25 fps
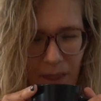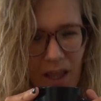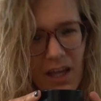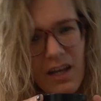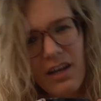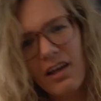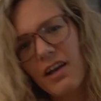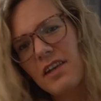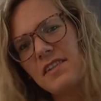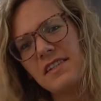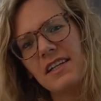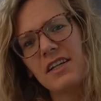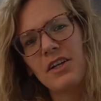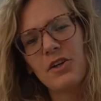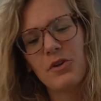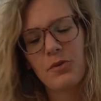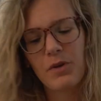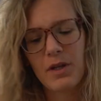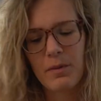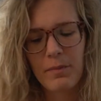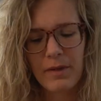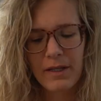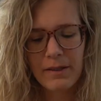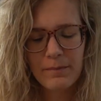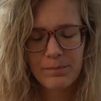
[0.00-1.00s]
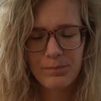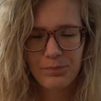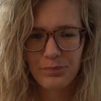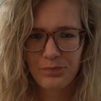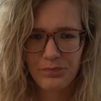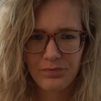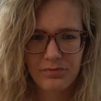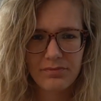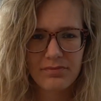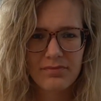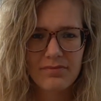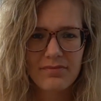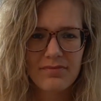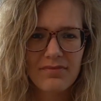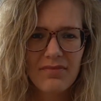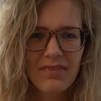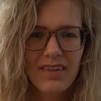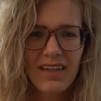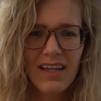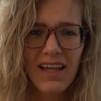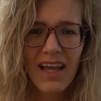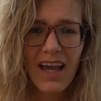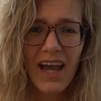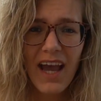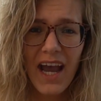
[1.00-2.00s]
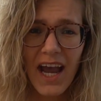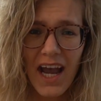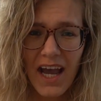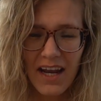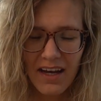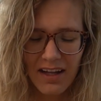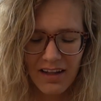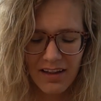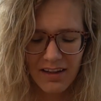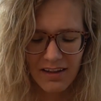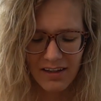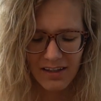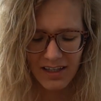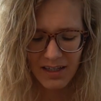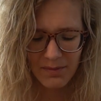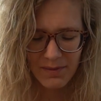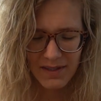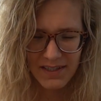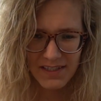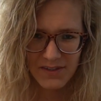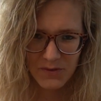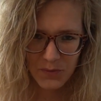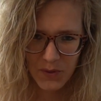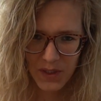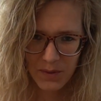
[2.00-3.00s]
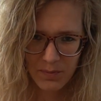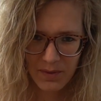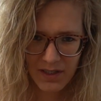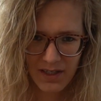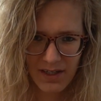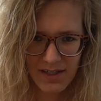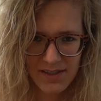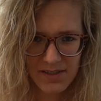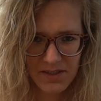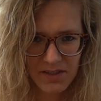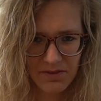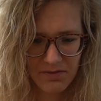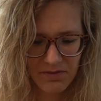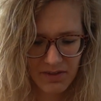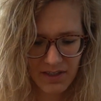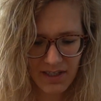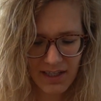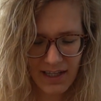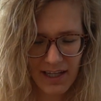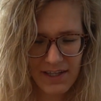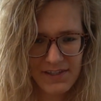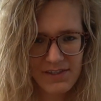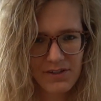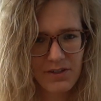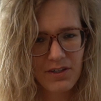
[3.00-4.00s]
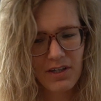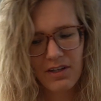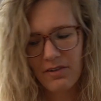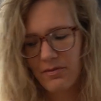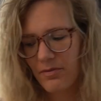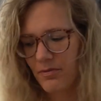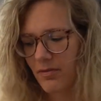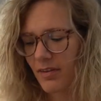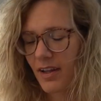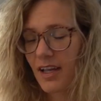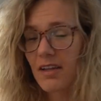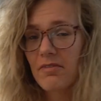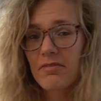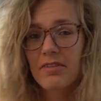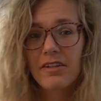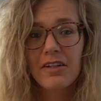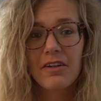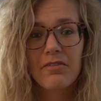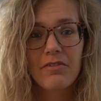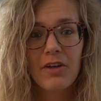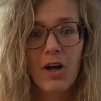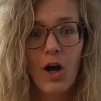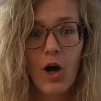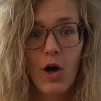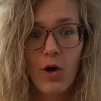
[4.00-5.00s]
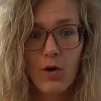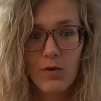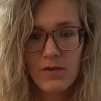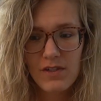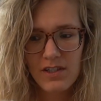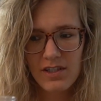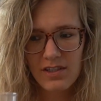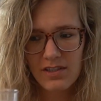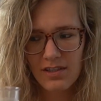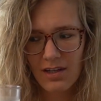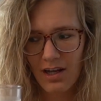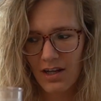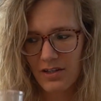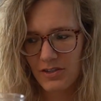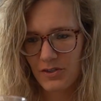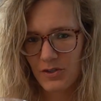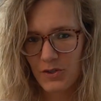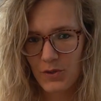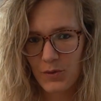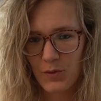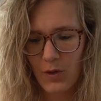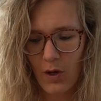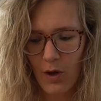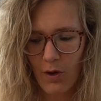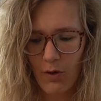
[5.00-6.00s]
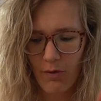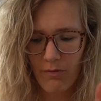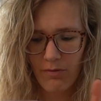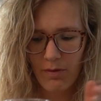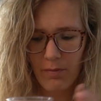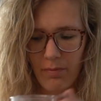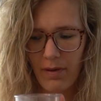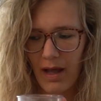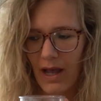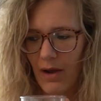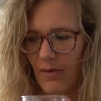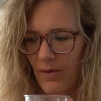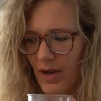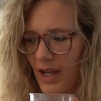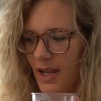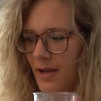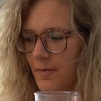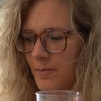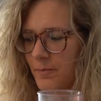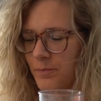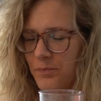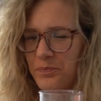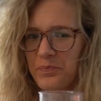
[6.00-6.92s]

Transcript: Nice and creamy. And a little bit sweet because of the vanilla, so the flavor of the oats is not too overpowering.